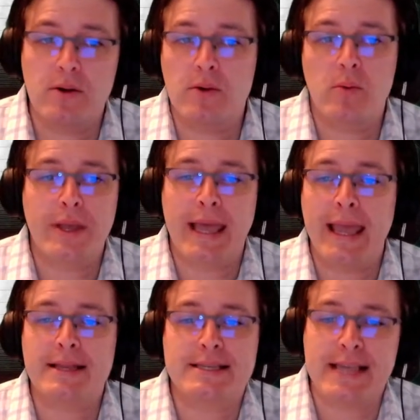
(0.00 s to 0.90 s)
we
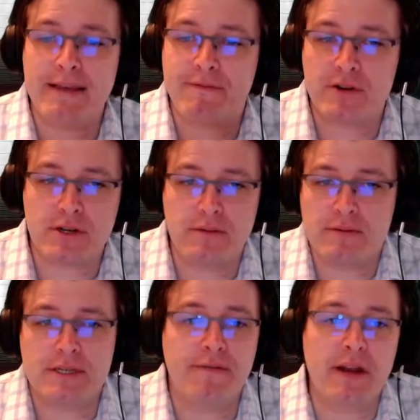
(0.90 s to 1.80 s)
can't say for
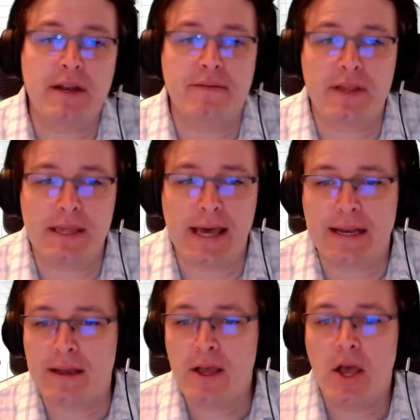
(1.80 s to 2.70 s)
definitively
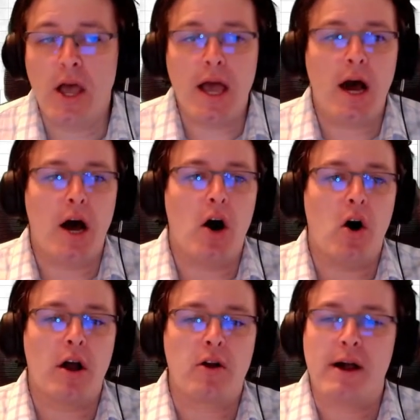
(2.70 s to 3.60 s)
that
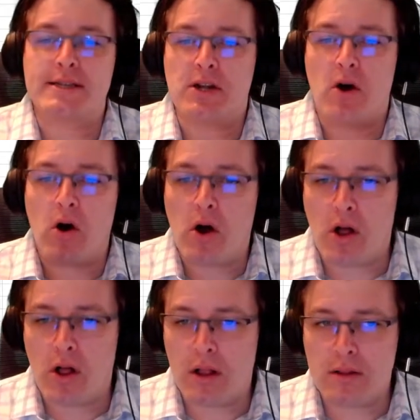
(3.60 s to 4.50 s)
across
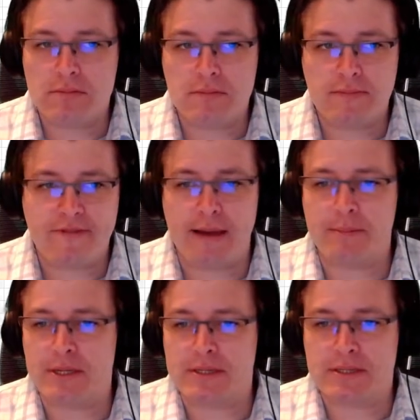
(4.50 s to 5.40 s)
all
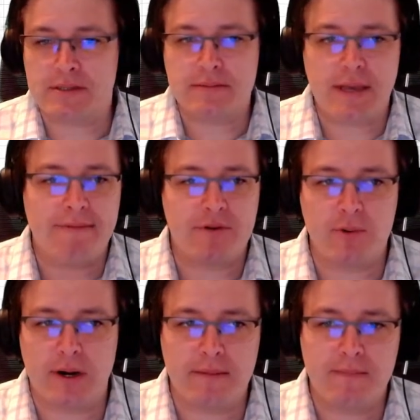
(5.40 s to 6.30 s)
families
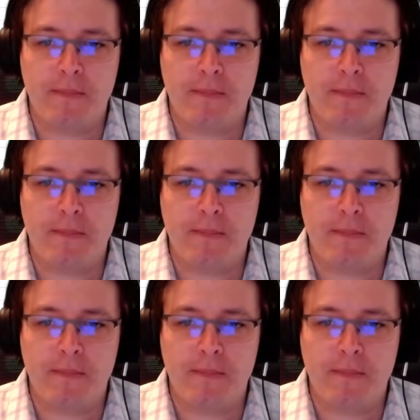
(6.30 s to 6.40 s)
everywhere